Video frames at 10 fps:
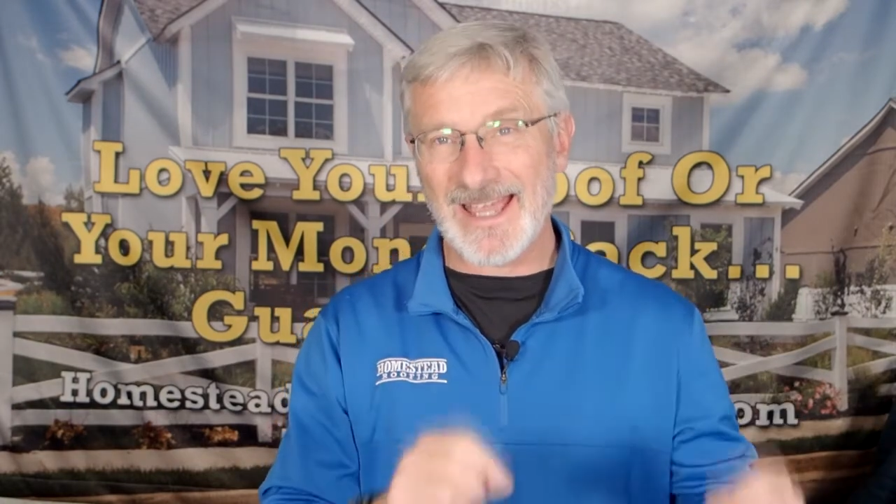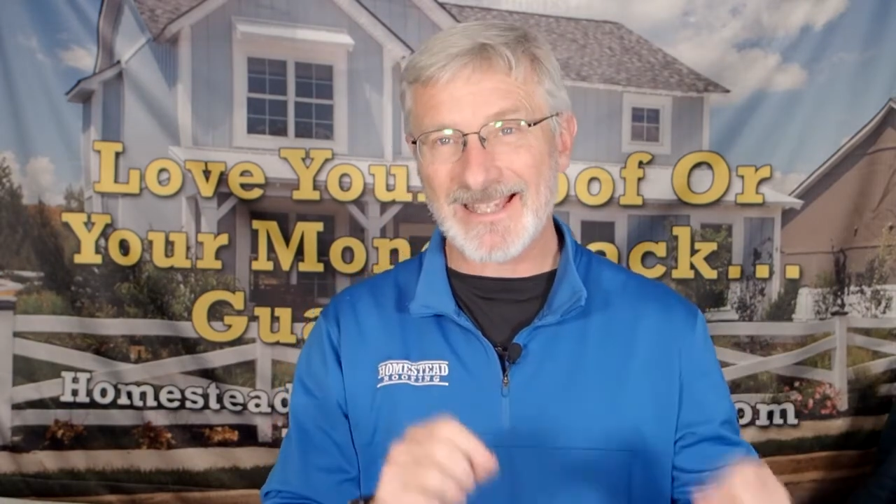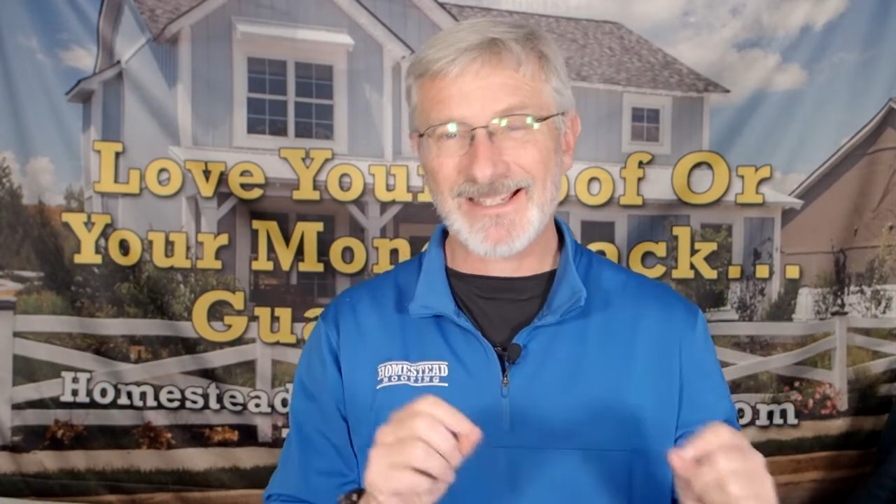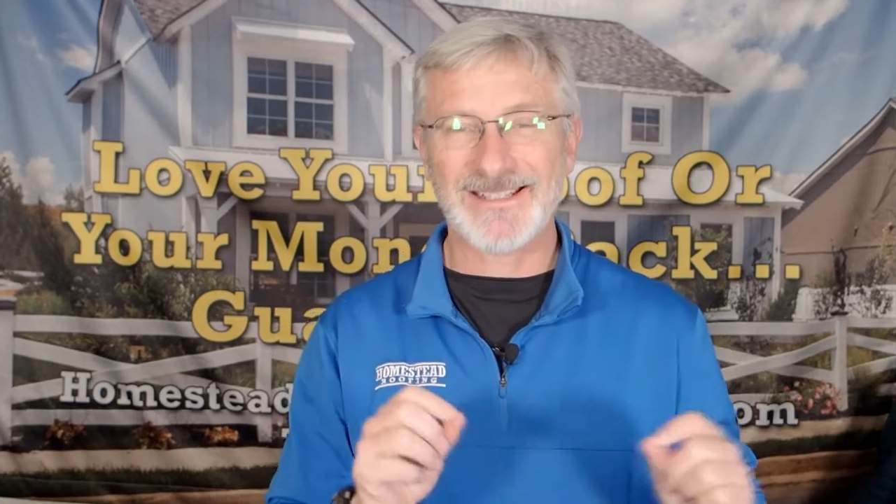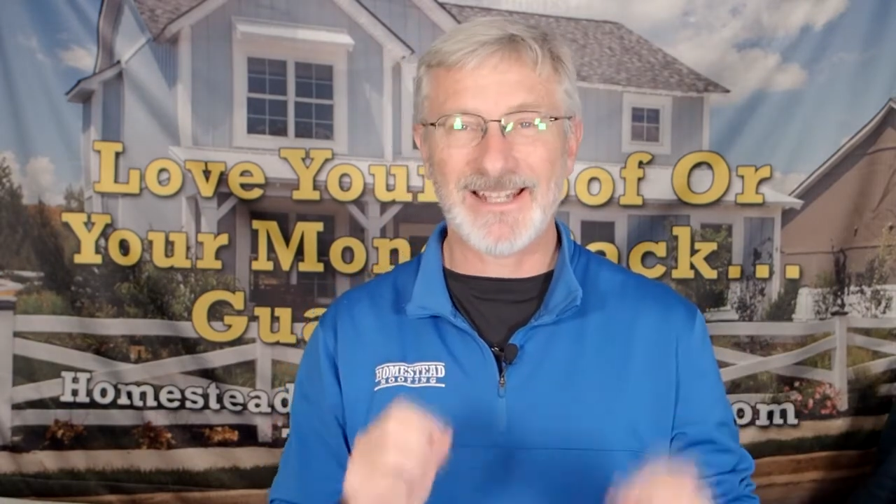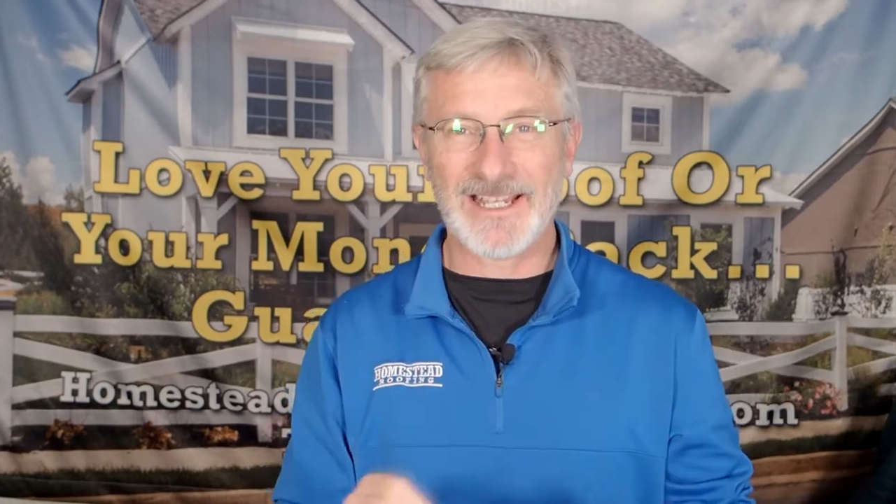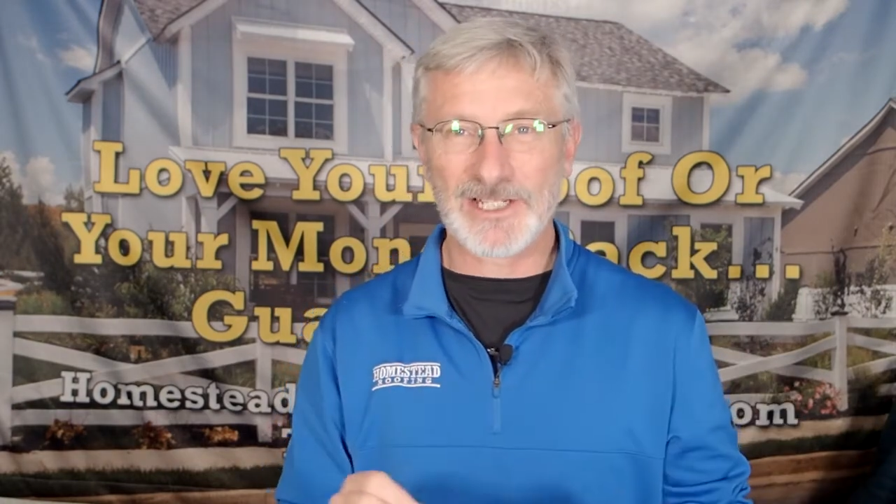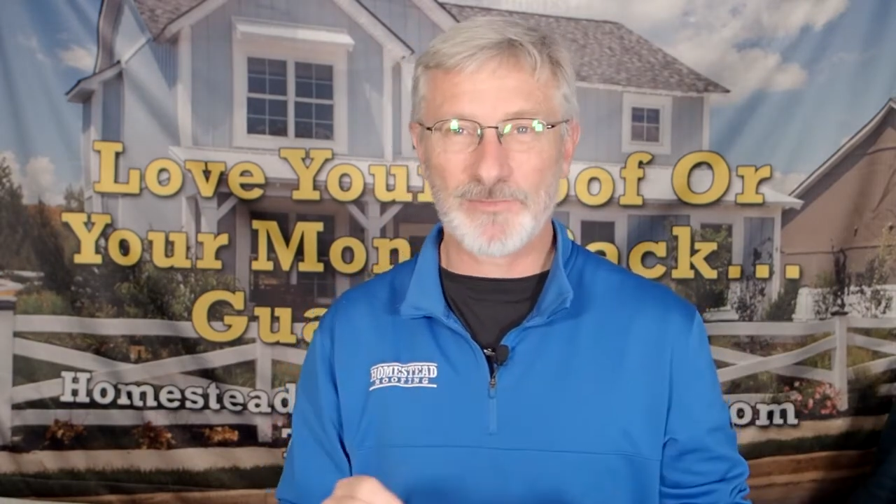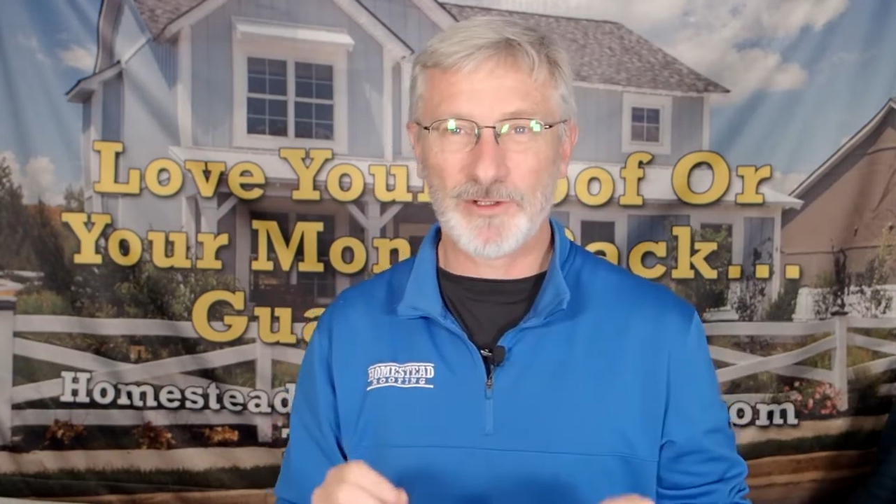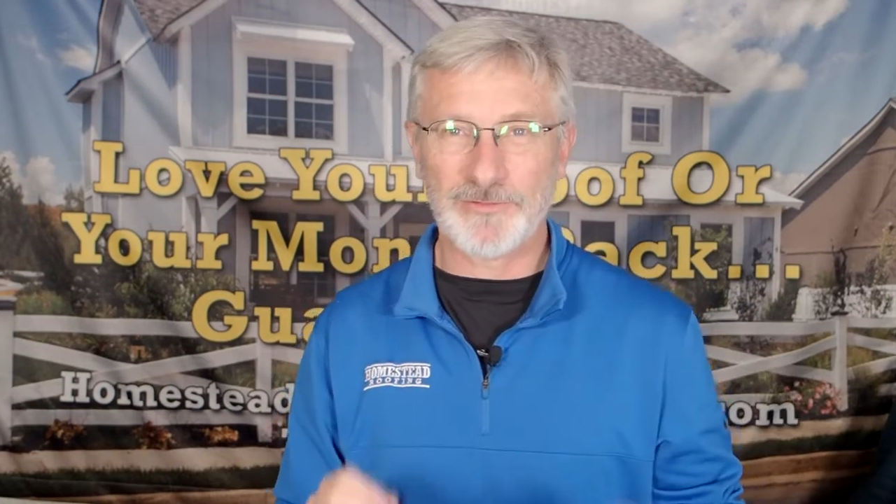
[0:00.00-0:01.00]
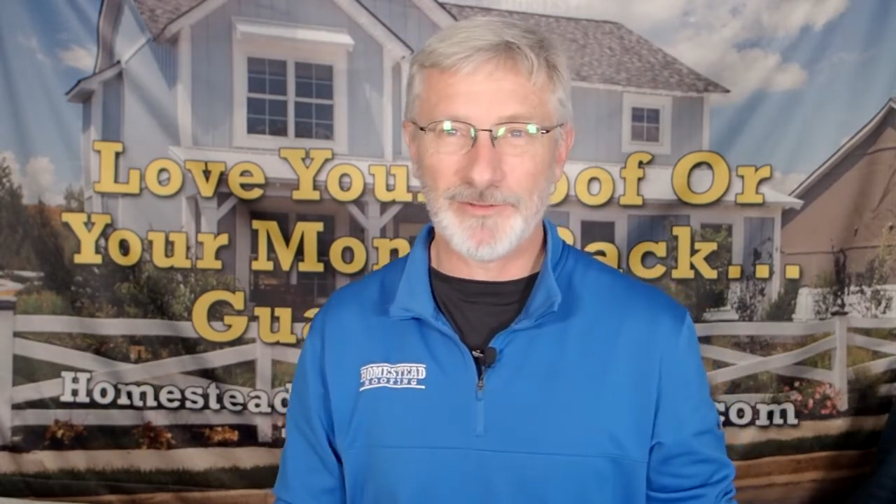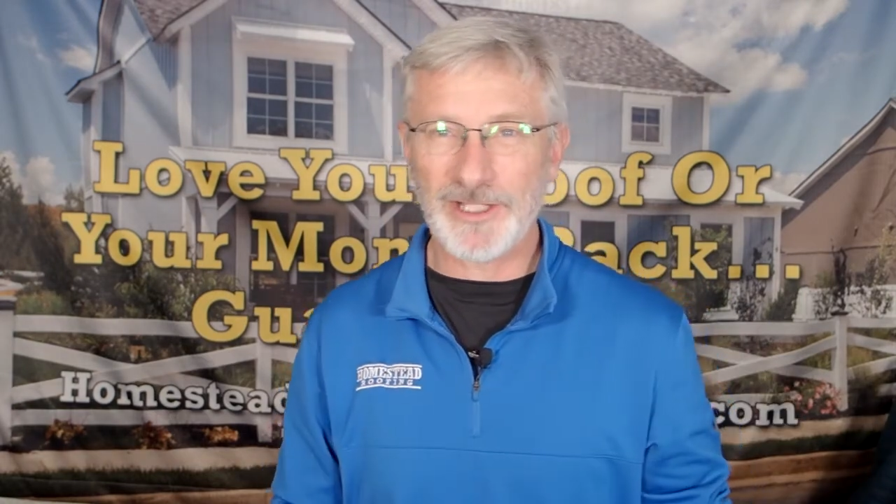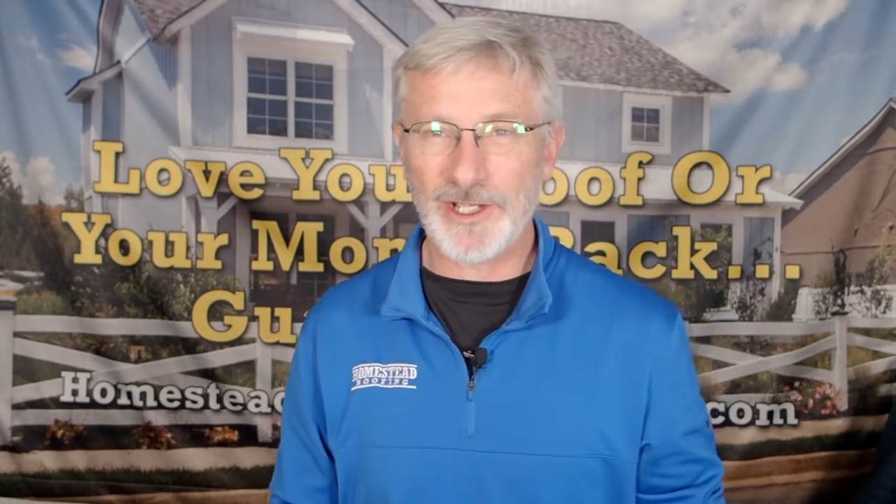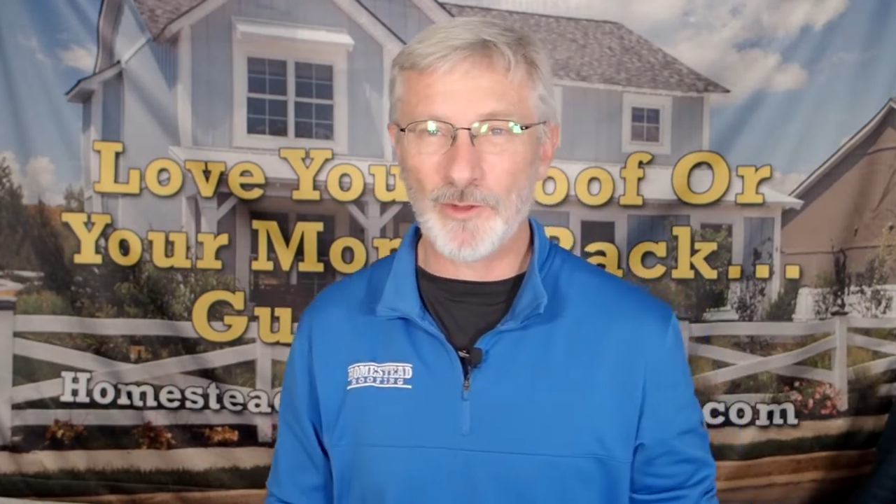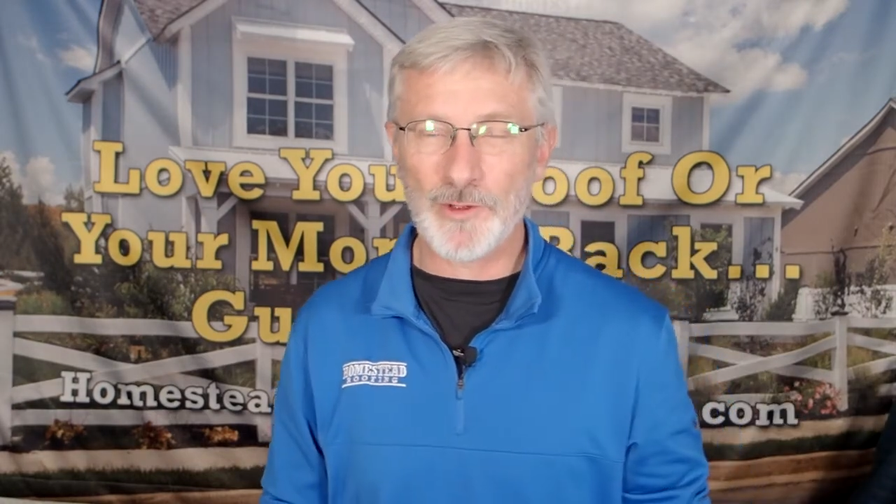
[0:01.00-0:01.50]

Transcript: Ask an Expert video,